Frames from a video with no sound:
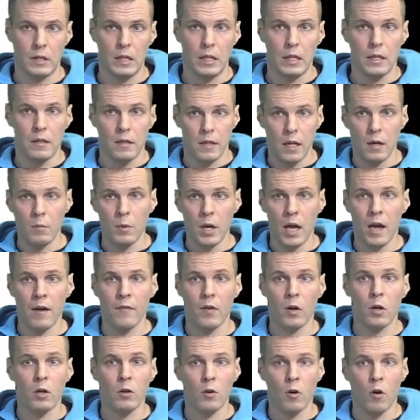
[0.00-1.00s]
Then we have a
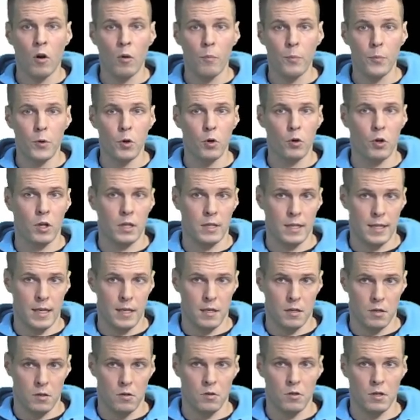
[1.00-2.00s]
computer
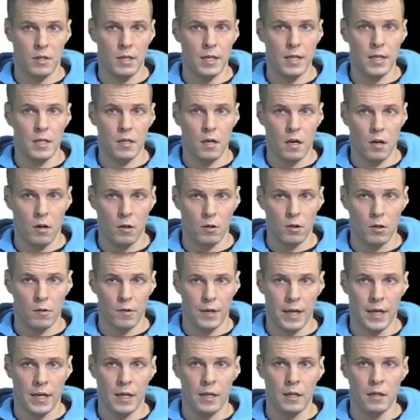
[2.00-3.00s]
sessions. These are not
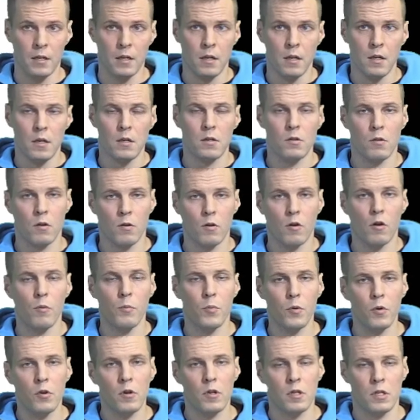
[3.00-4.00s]
graded. So
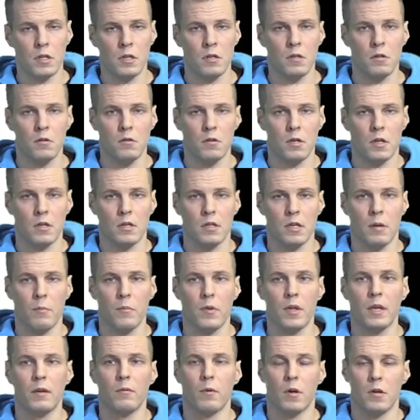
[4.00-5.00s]
computer sessions are
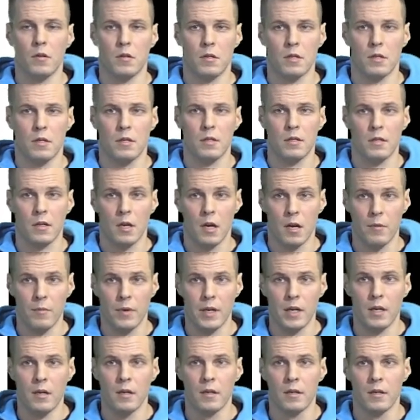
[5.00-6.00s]
something where you just come
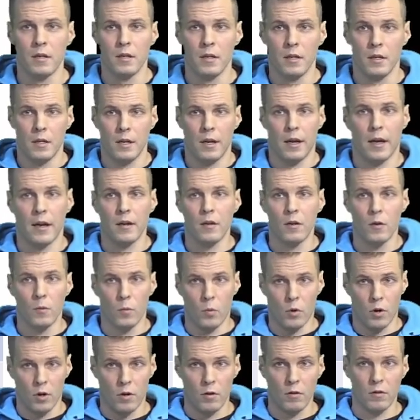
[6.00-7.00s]
in and you
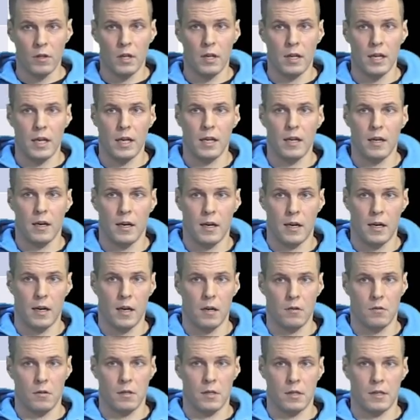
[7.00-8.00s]
work on the data
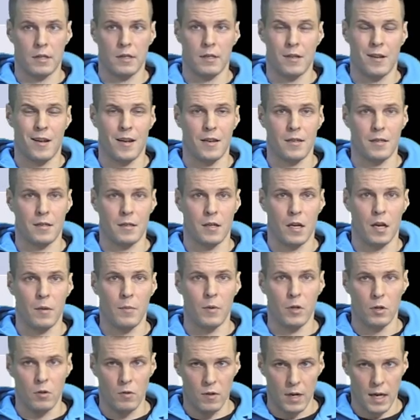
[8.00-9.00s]
analysis
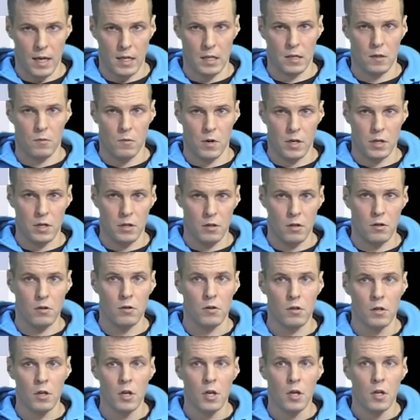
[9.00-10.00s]
assignment. You ask
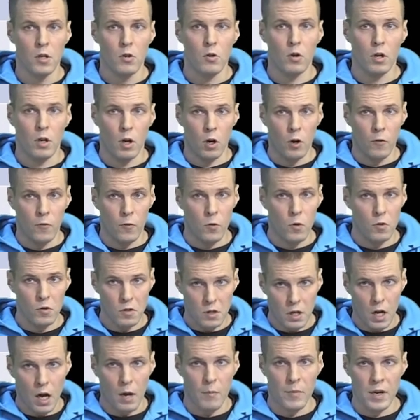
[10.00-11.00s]
questions. You can of course
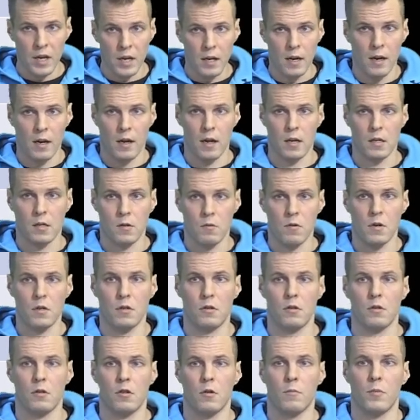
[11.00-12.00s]
come in and ask
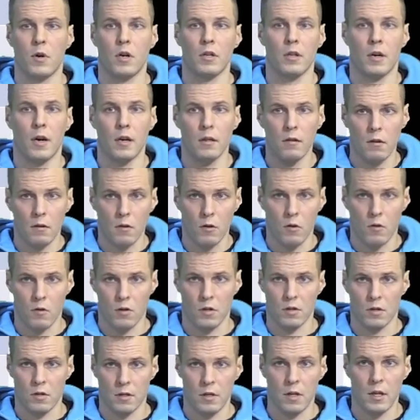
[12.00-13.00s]
questions about other
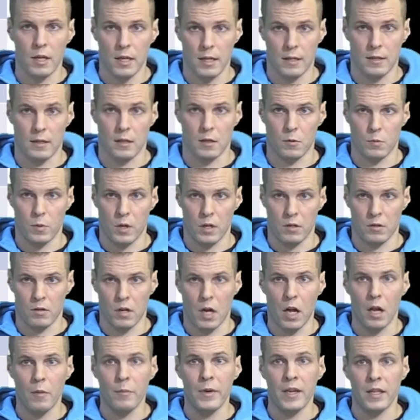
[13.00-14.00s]
course things as well. So
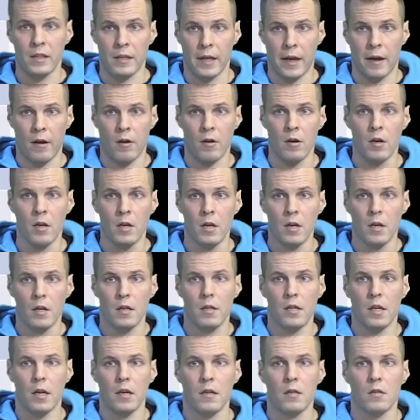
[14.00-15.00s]
I'll be there.
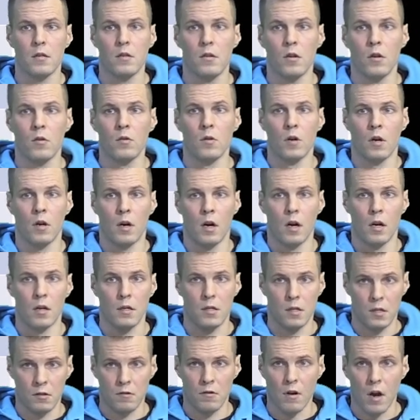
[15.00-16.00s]
There is no
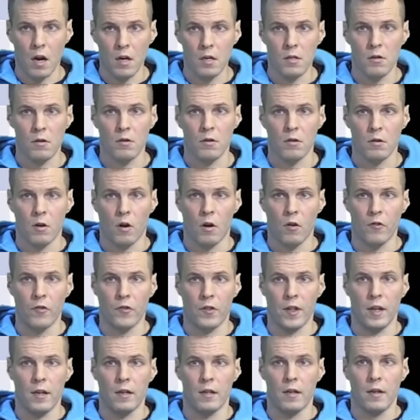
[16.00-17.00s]
structured
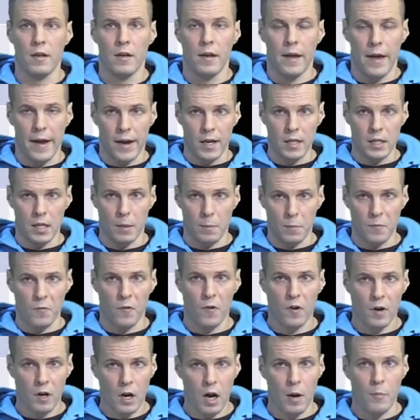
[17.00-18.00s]
content except for
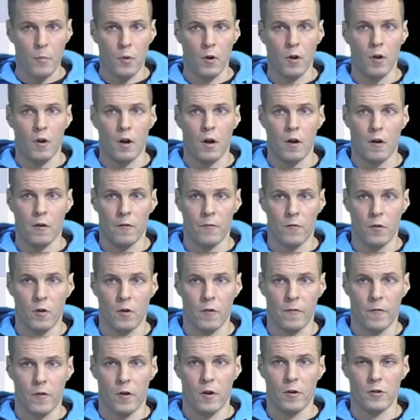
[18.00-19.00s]
a couple
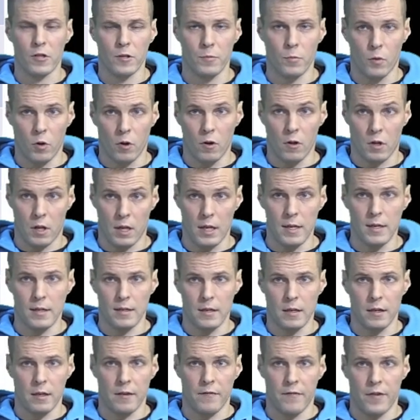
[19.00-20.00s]
of small things
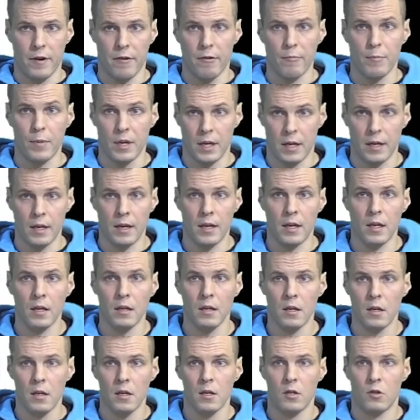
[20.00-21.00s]
in the very beginning
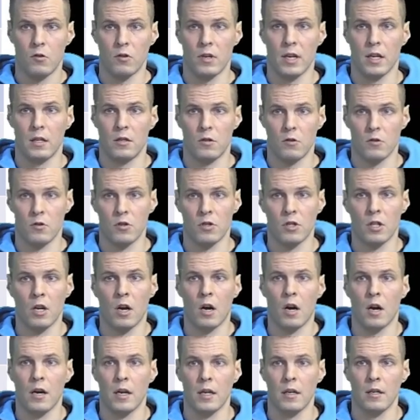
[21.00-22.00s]
to get you
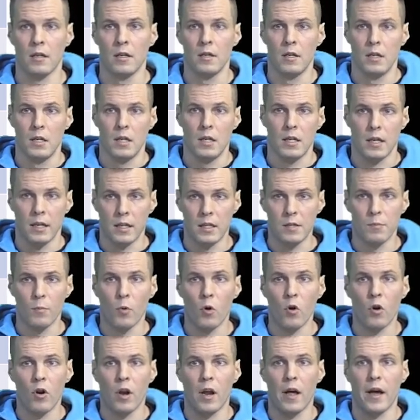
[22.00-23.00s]
started. It's
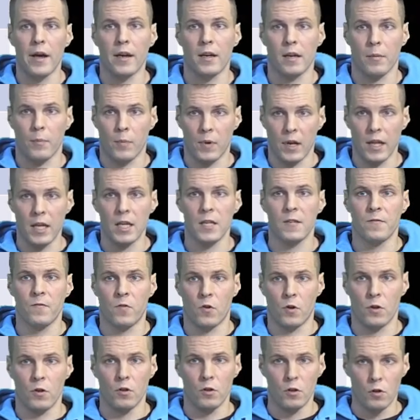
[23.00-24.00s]
more like a place
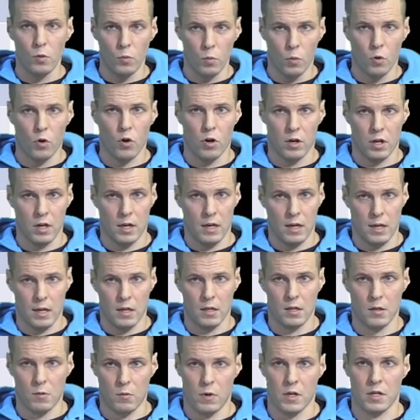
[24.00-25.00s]
for you to work and
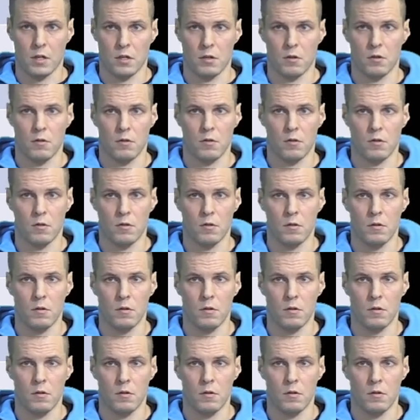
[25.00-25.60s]
ask questions.